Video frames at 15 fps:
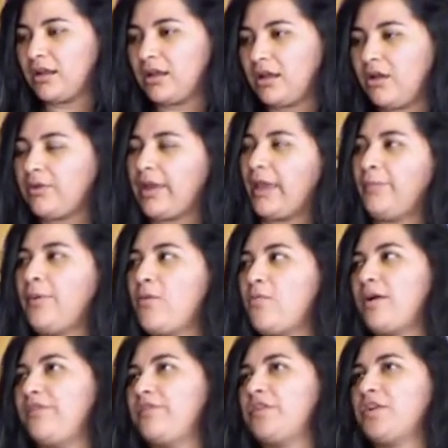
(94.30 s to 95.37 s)
Okay, but
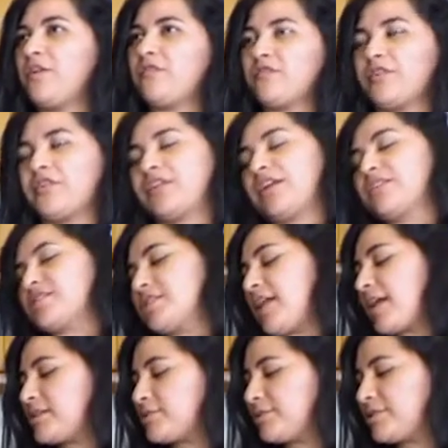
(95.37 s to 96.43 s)
what if you don't fill the
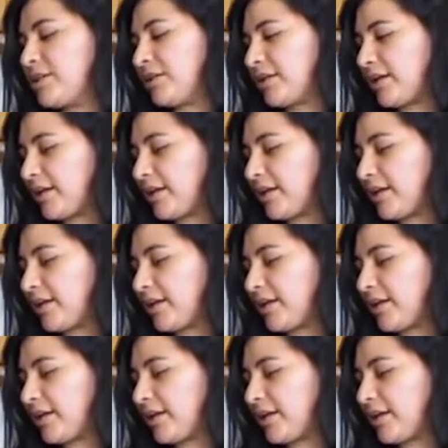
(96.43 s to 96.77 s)
enchiladas with chili?